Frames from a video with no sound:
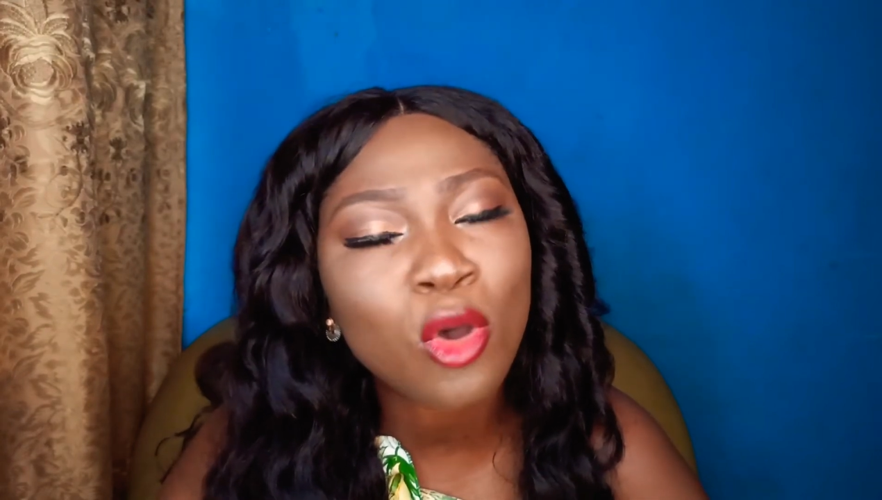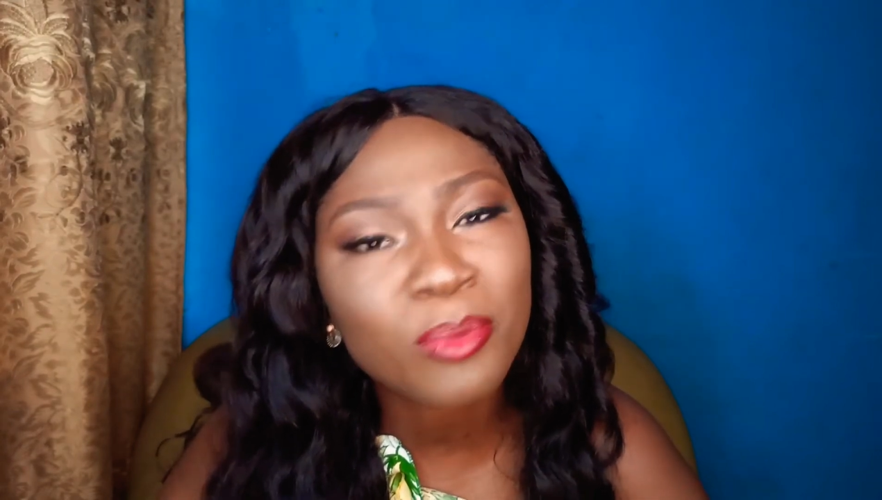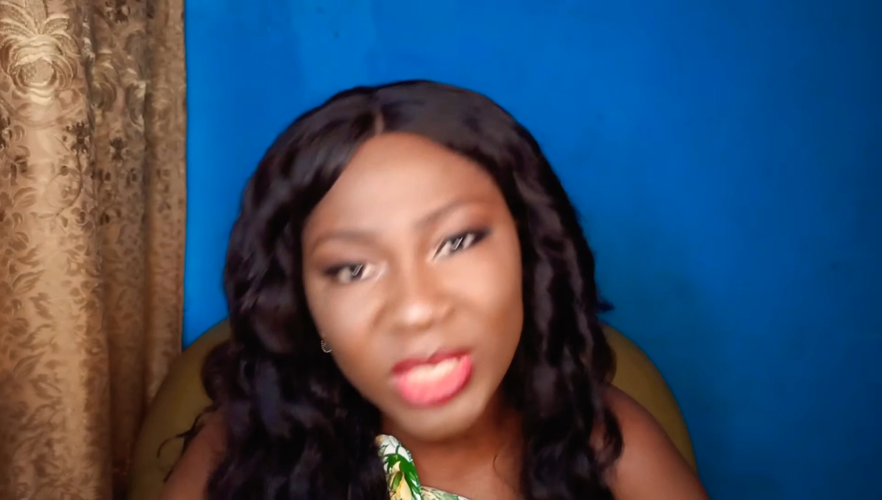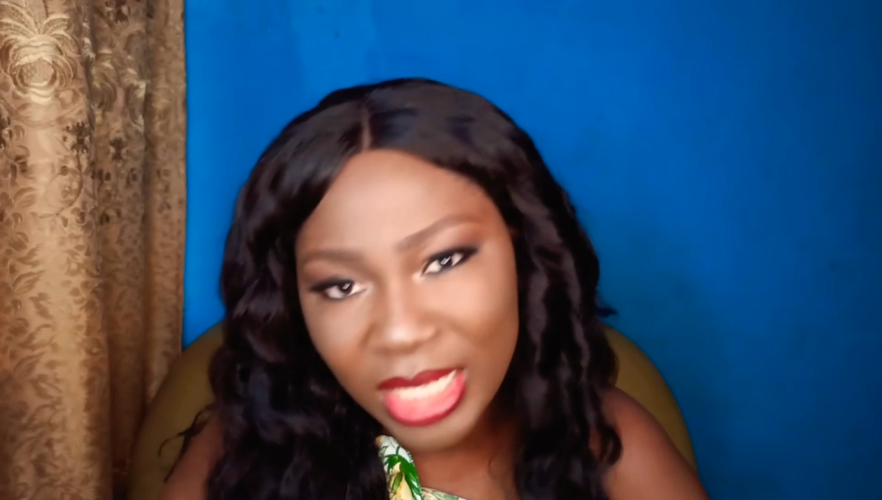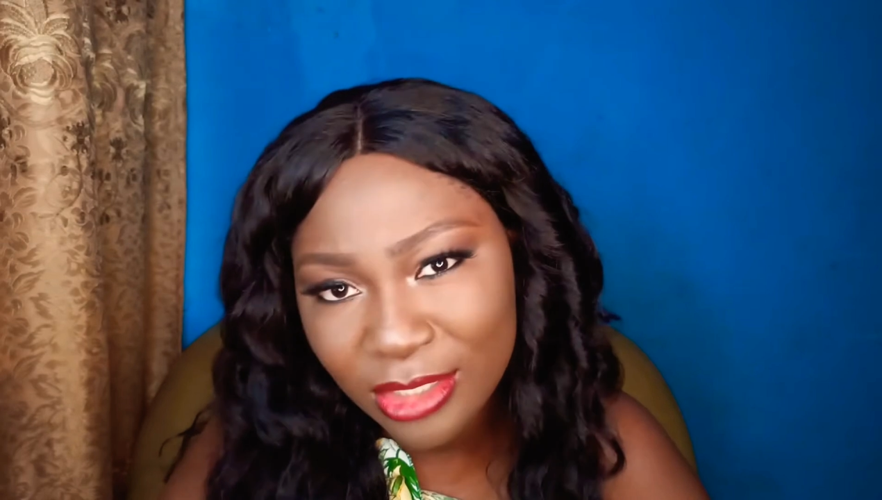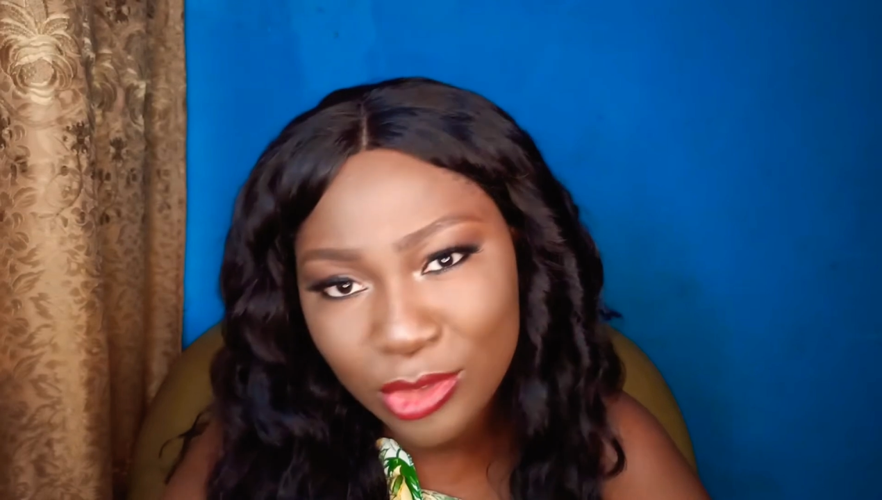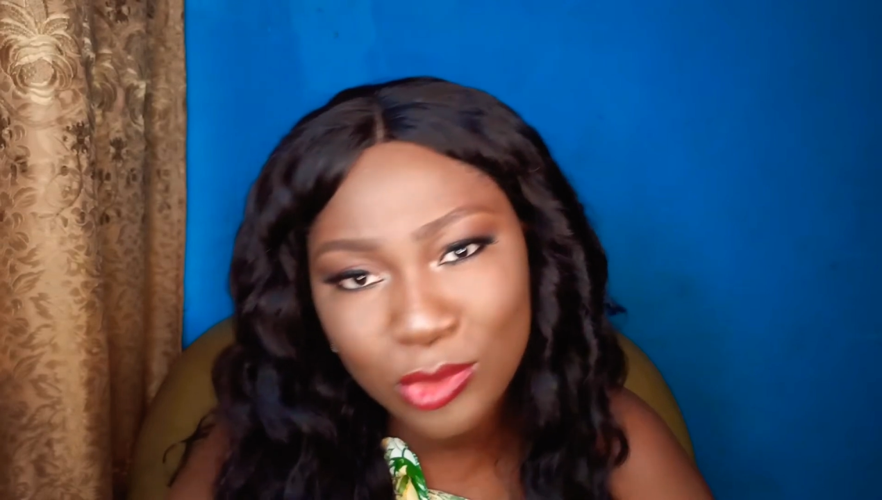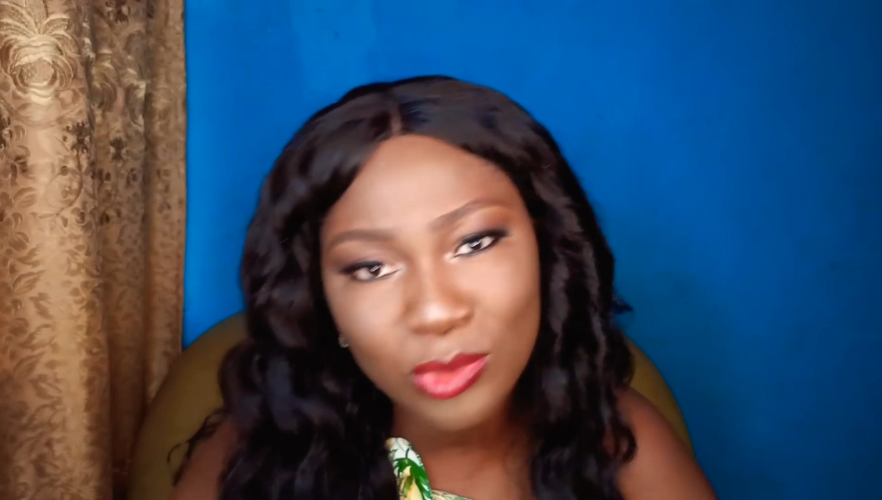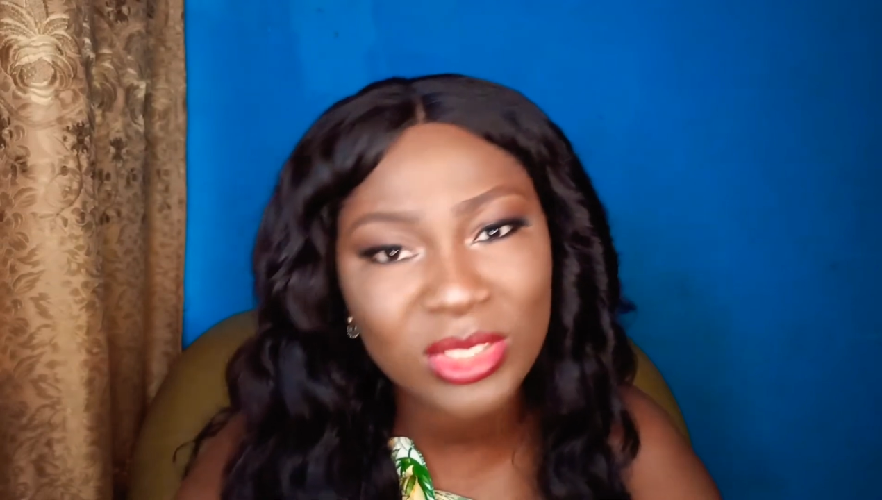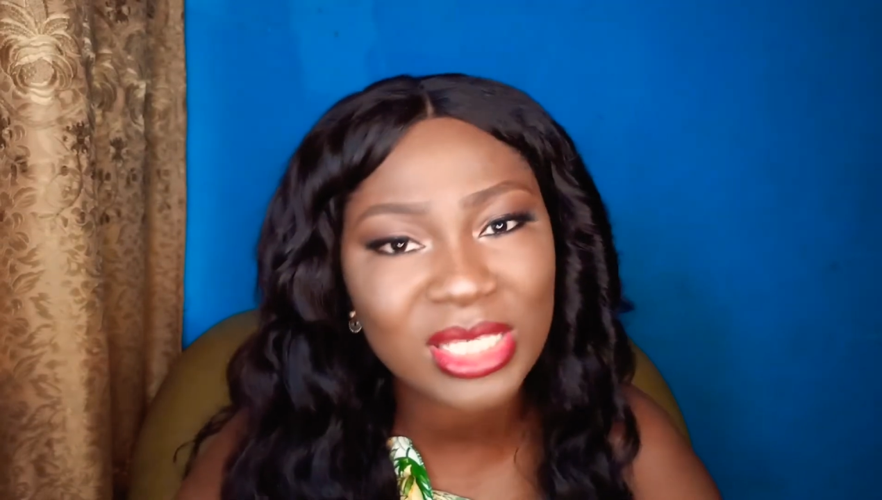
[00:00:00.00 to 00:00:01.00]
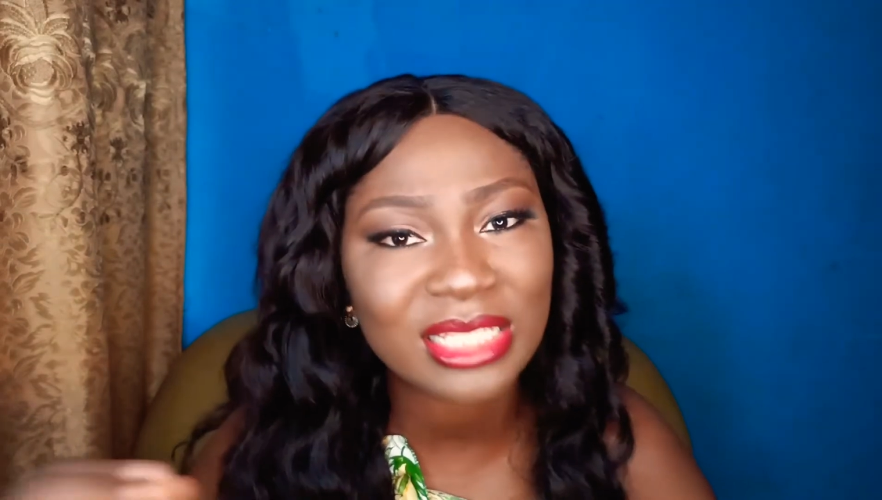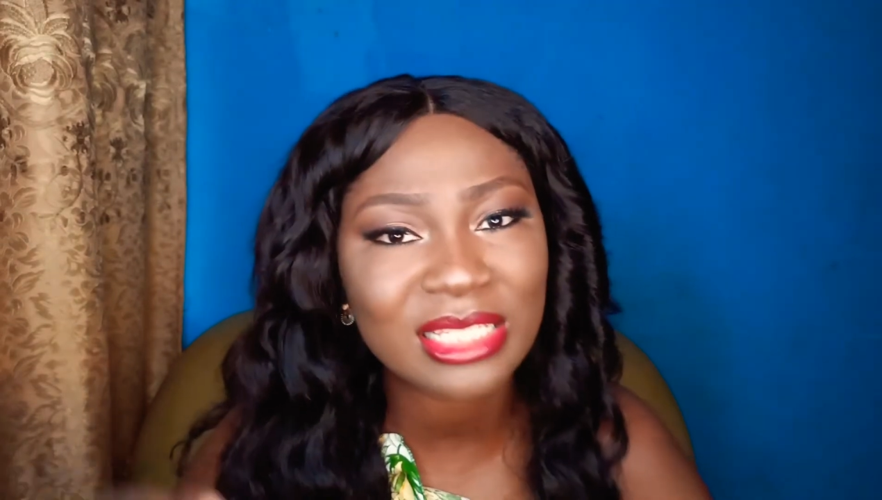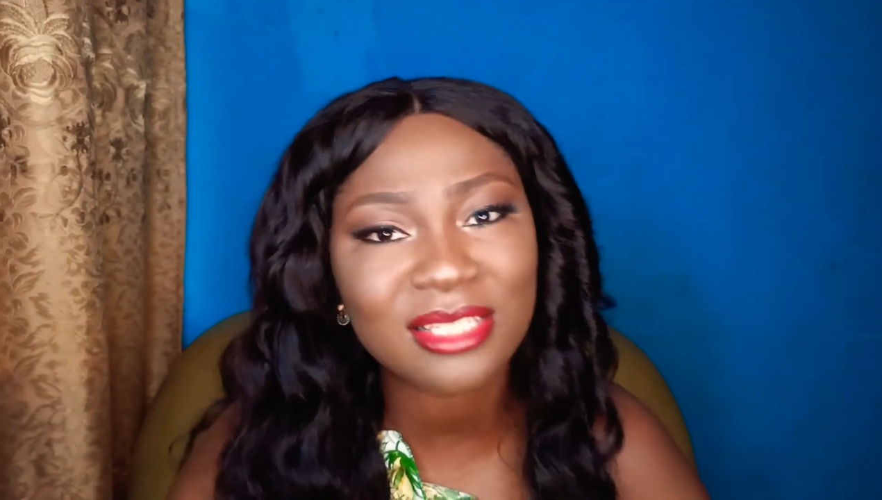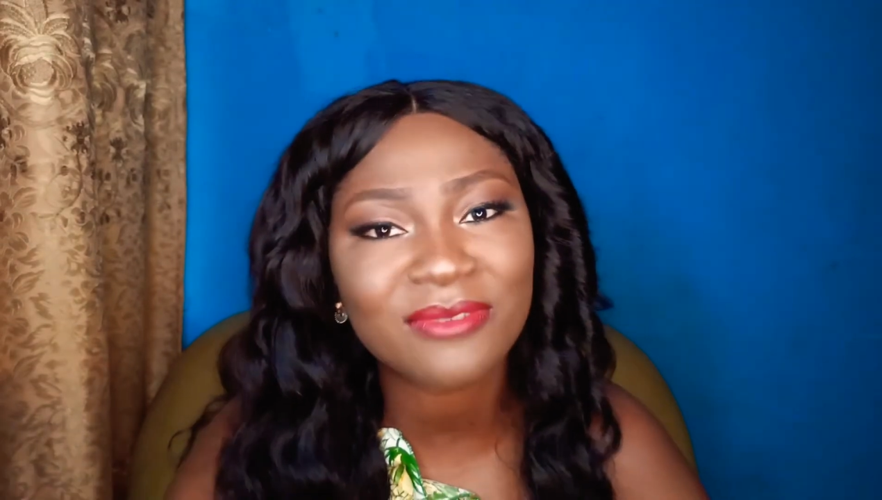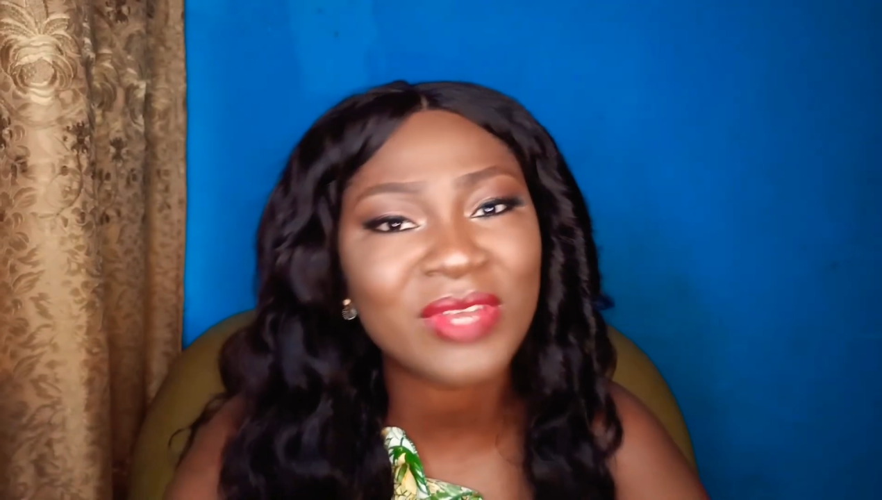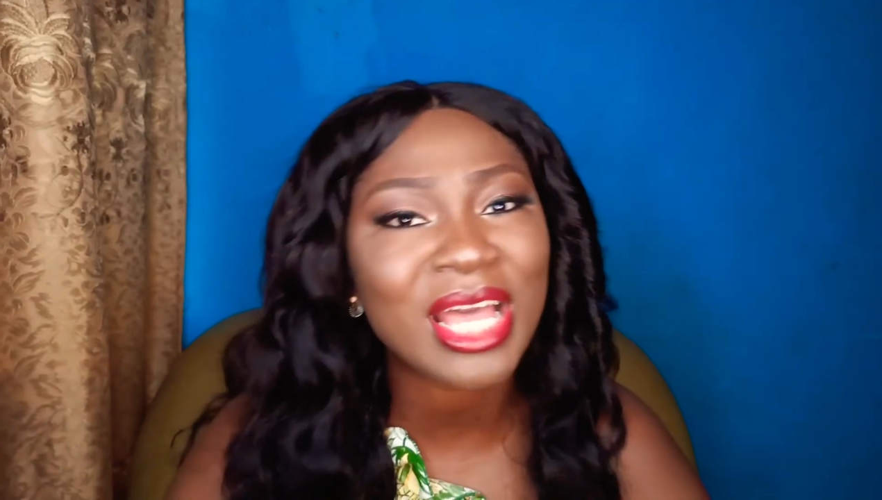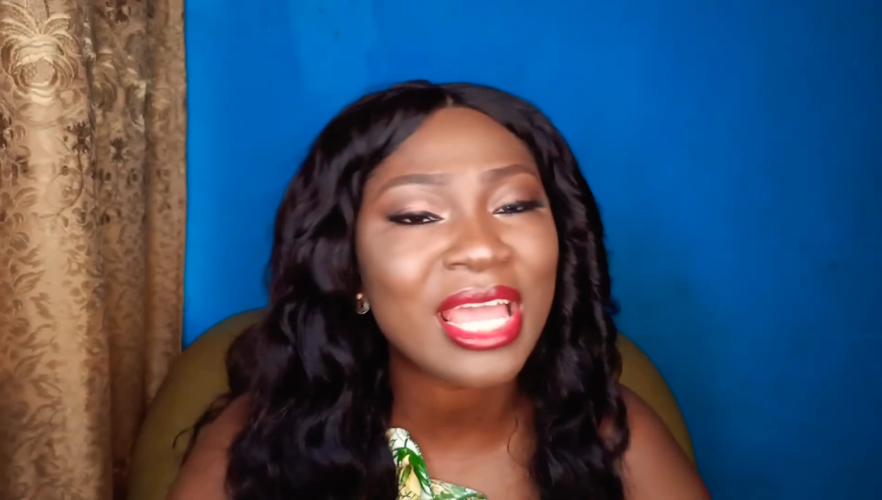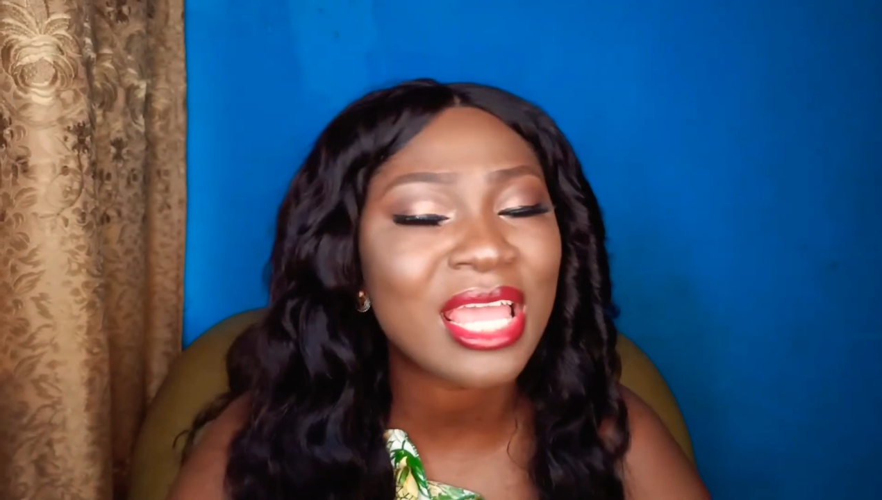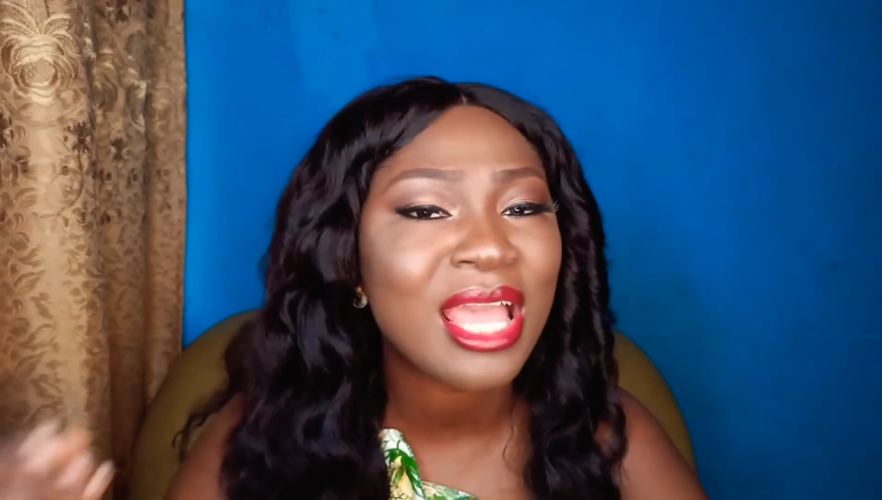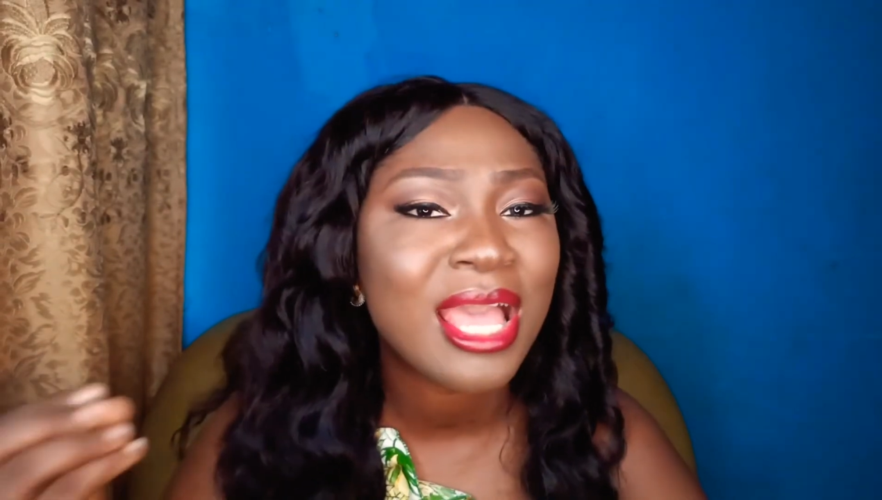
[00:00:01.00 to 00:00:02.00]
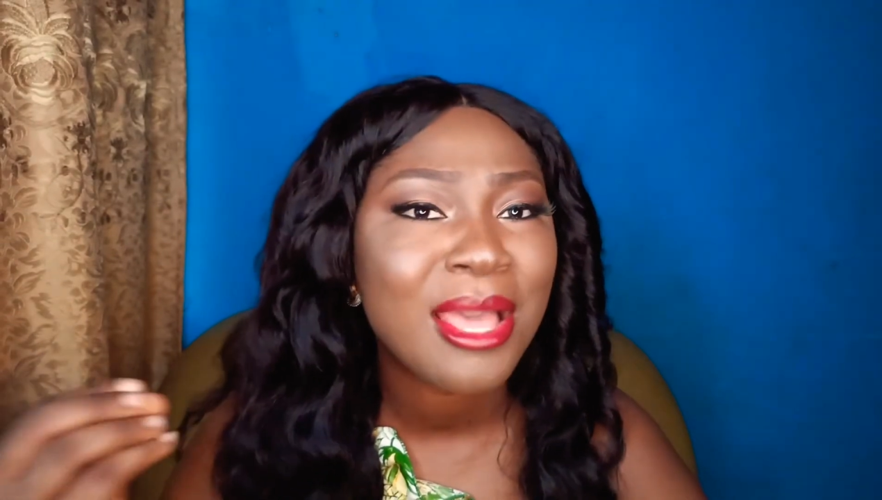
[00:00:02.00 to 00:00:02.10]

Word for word: object to satisfy